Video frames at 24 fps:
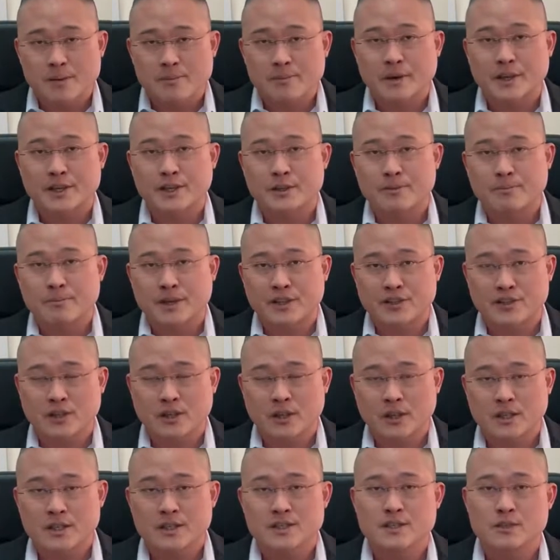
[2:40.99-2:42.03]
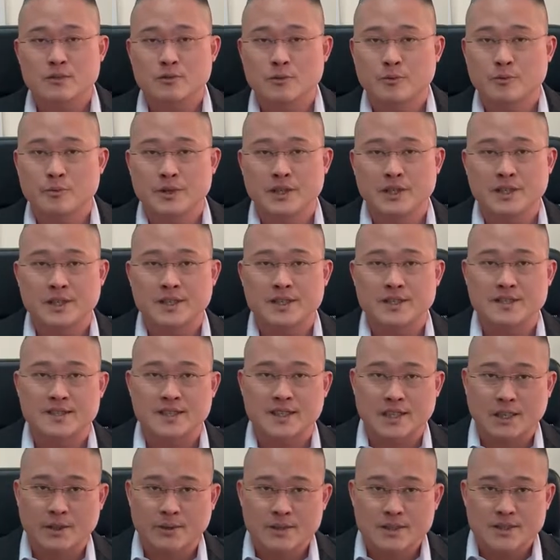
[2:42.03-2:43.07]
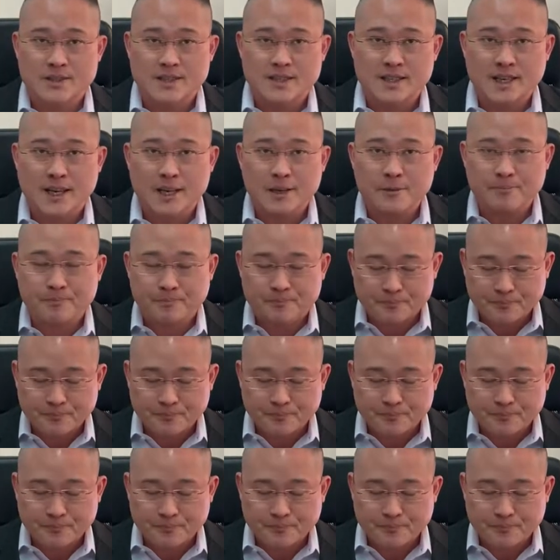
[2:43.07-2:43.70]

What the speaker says: better particulars, it will be set out inside.